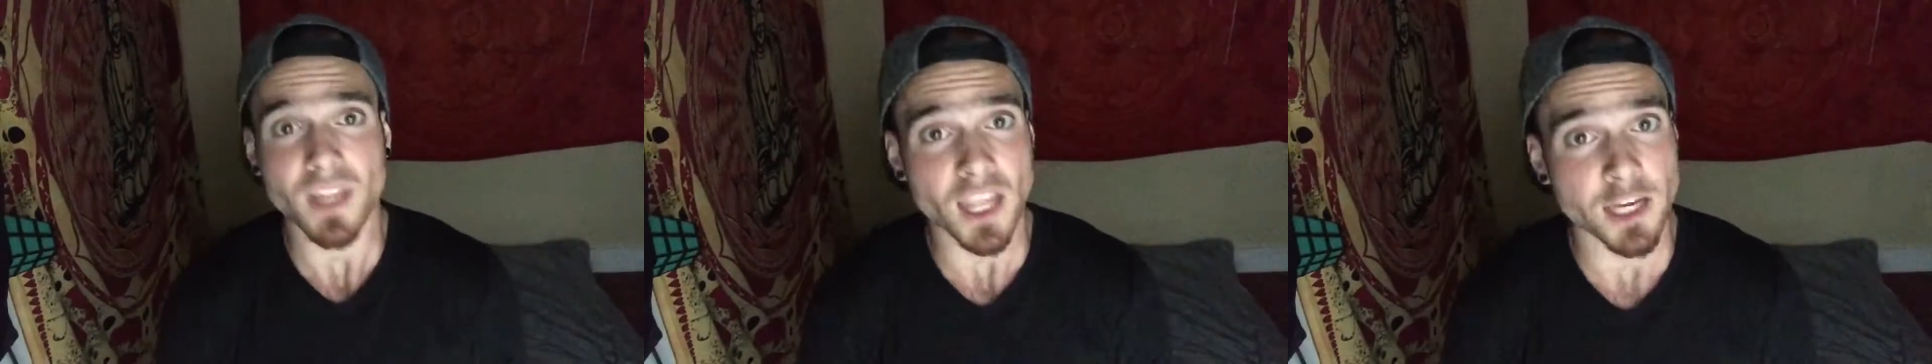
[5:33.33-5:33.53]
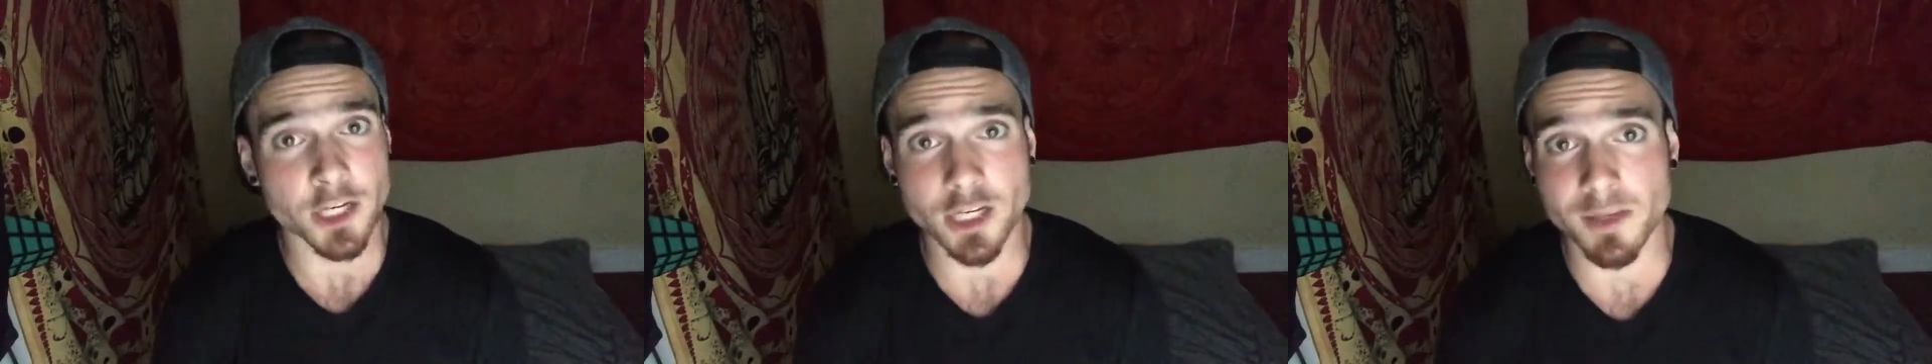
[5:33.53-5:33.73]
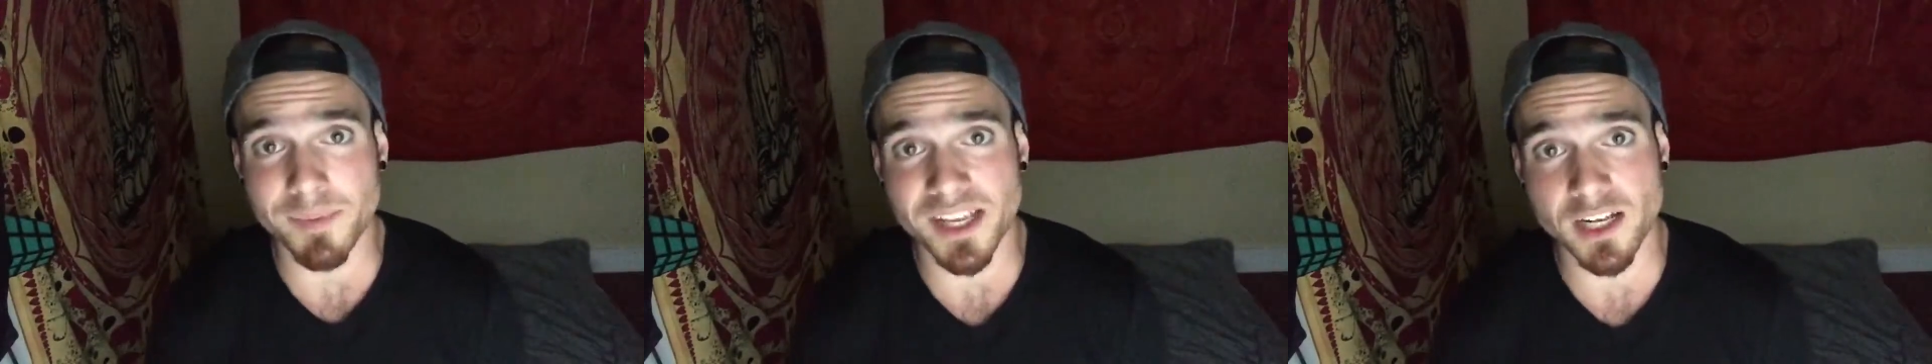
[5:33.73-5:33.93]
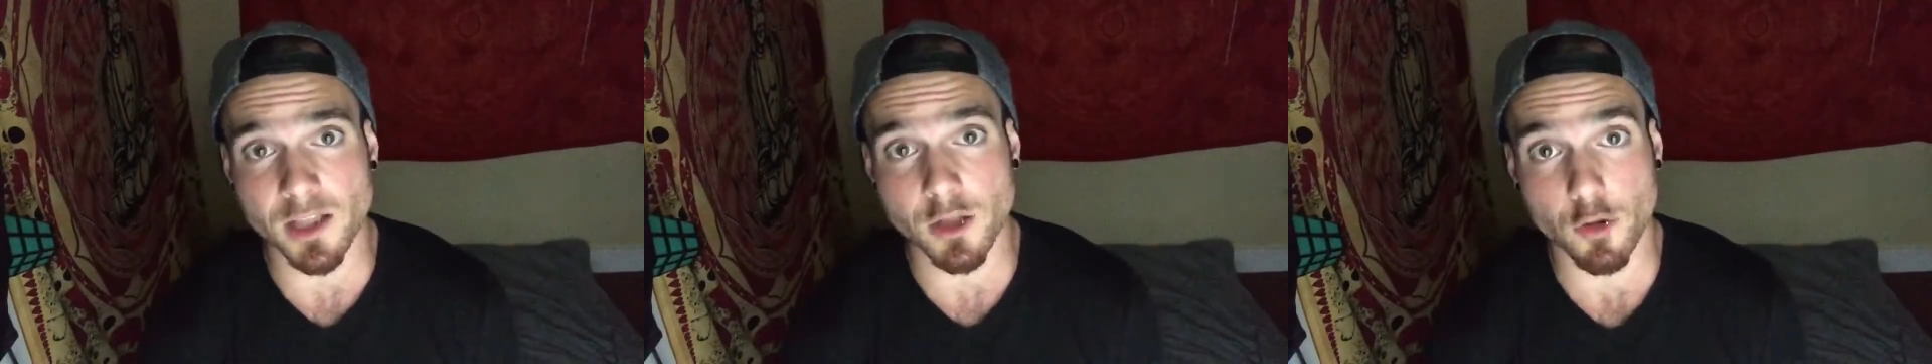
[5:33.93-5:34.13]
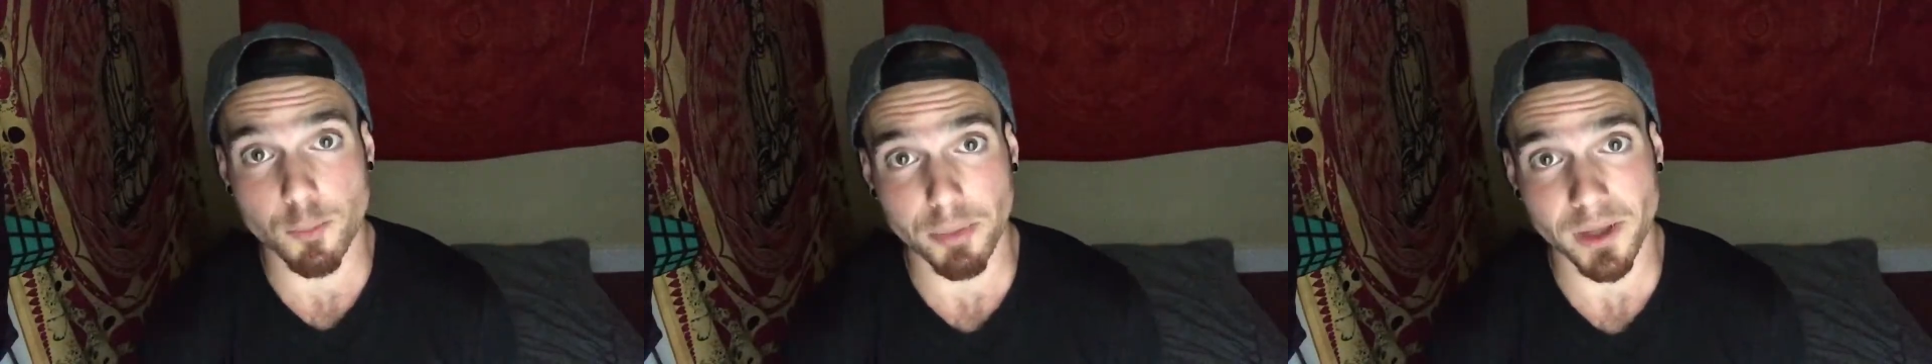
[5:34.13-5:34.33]
you're going to be in a
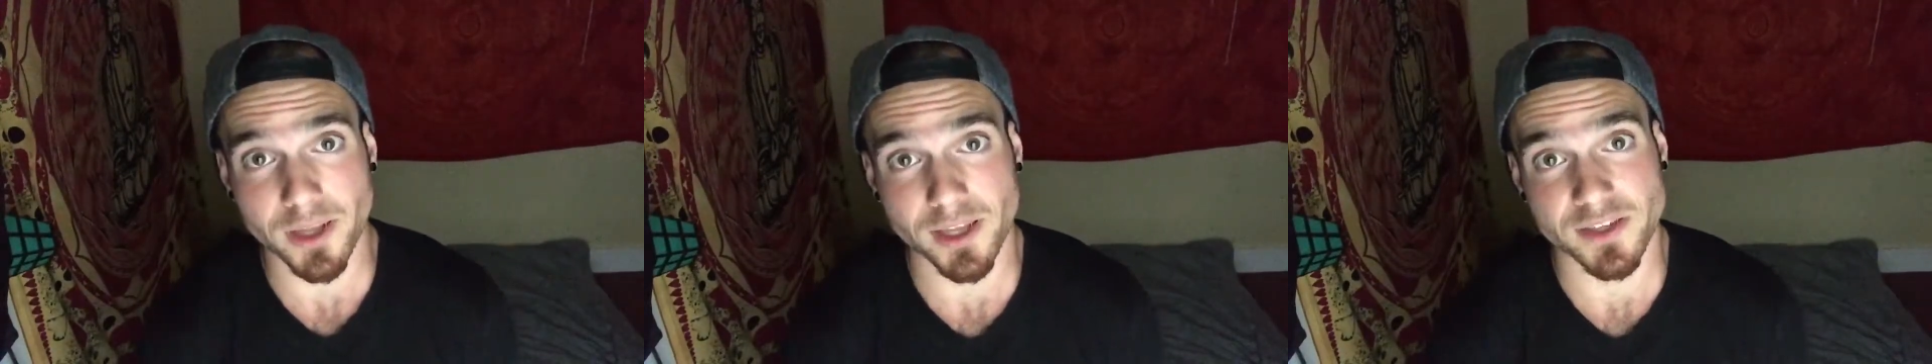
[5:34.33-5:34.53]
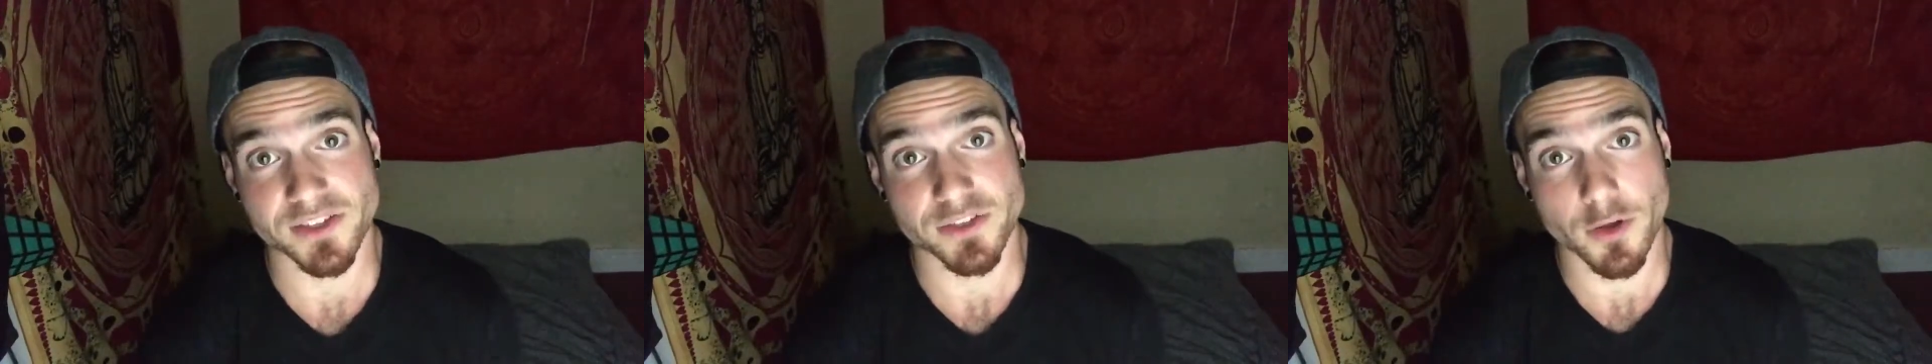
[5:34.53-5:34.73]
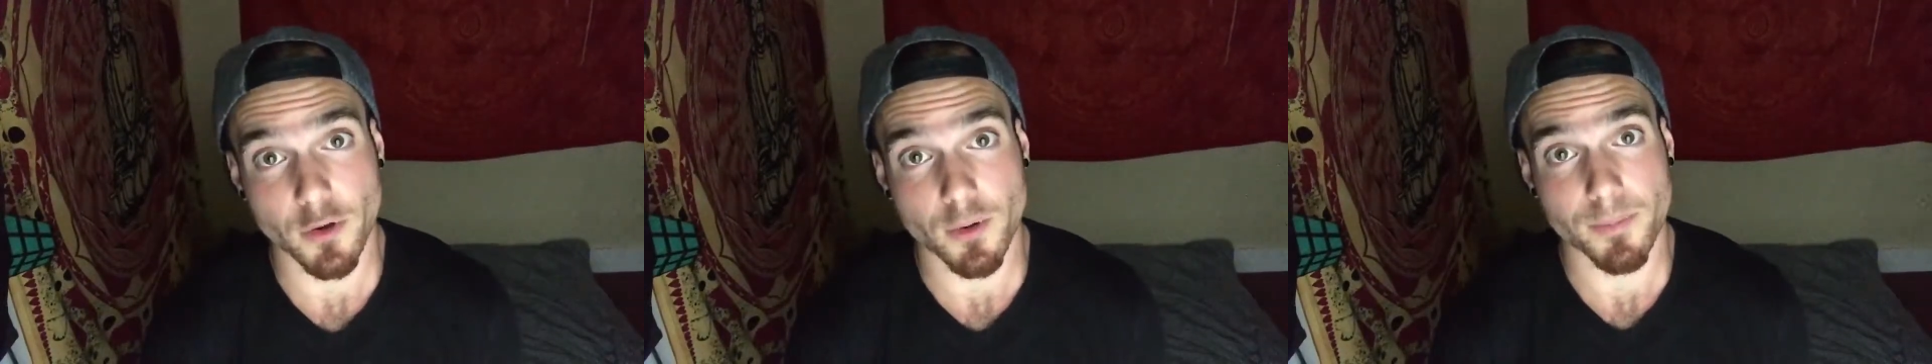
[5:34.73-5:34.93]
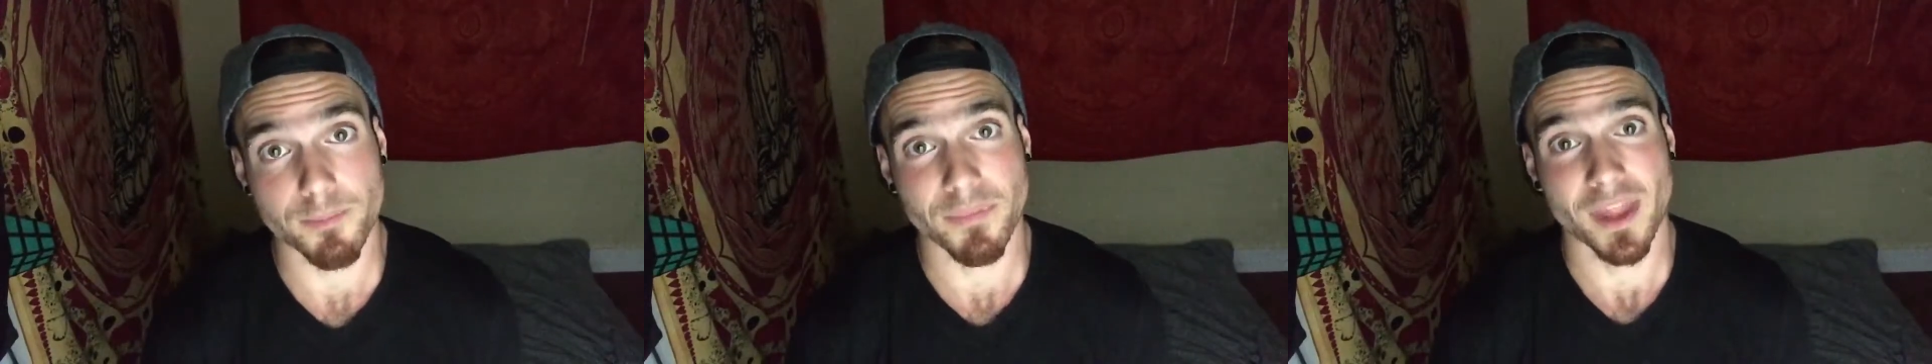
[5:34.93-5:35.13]
loop. So